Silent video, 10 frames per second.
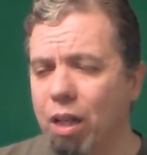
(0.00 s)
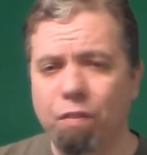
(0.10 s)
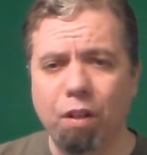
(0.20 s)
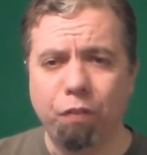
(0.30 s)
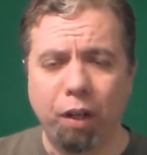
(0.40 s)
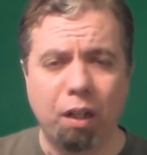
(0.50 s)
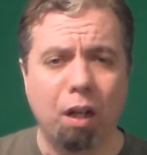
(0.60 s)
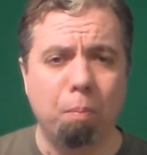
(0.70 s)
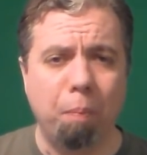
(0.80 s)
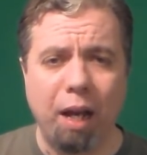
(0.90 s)
even if I
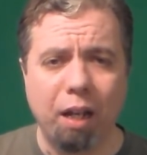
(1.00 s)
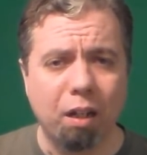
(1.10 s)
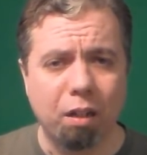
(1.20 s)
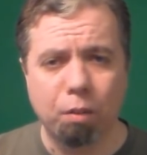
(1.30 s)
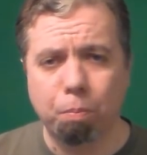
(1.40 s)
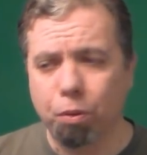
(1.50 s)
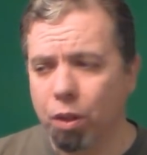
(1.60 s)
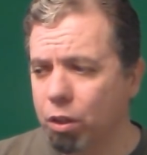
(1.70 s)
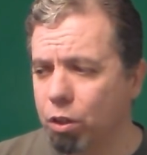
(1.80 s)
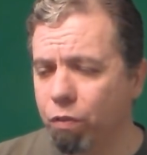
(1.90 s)
cut back on the
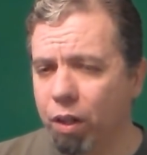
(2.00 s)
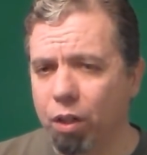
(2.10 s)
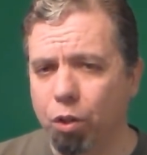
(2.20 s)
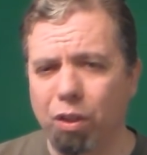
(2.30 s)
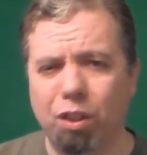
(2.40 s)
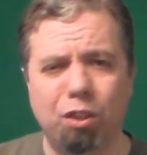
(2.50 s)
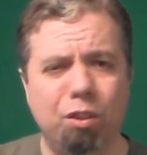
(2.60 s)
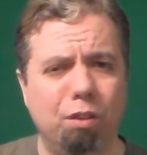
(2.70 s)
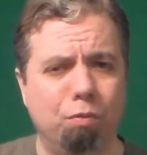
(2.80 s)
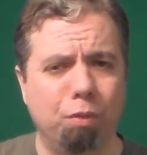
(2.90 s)
production value and
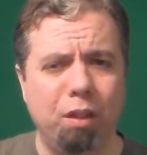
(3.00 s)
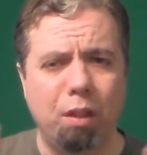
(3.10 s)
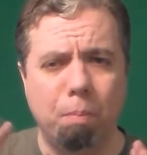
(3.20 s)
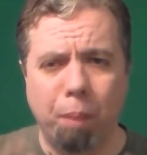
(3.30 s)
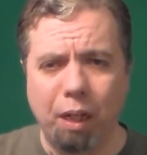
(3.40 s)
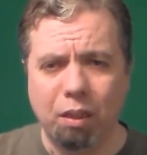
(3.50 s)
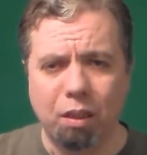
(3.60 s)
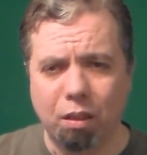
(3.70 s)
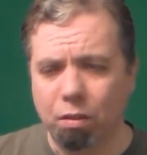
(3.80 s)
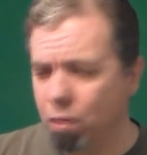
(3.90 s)
just did really
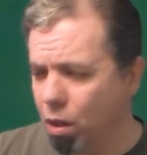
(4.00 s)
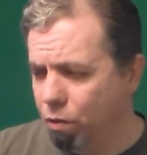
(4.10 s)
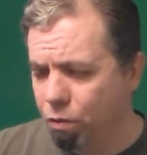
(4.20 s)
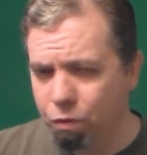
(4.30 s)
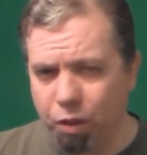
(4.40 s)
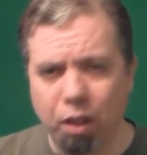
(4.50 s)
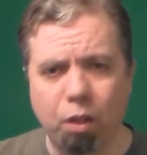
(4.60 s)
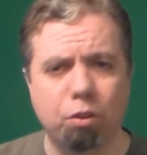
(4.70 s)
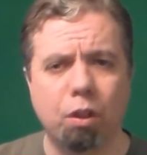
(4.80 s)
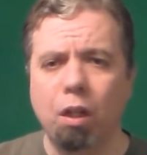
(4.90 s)
basic
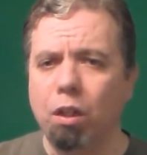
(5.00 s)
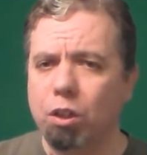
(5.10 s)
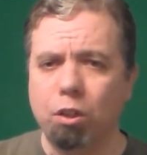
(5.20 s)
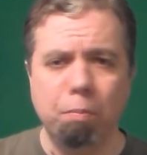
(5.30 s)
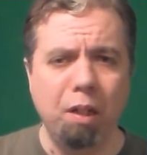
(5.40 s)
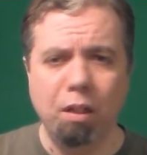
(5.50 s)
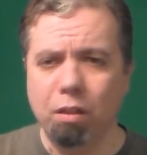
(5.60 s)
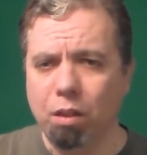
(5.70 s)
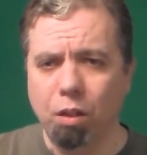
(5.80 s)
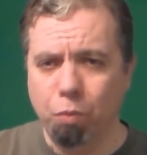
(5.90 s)
videos, just
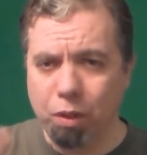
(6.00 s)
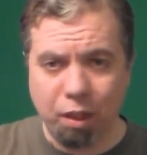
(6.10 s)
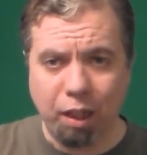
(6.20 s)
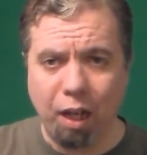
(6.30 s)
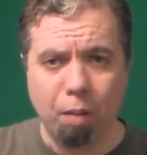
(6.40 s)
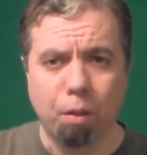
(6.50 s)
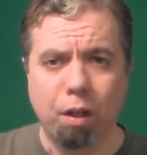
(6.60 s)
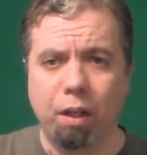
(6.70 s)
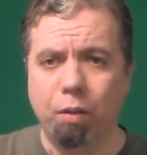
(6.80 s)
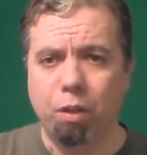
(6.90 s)
me with a
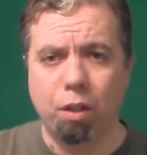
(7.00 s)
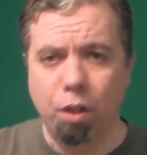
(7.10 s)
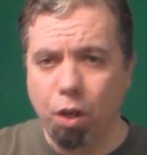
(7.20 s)
camera with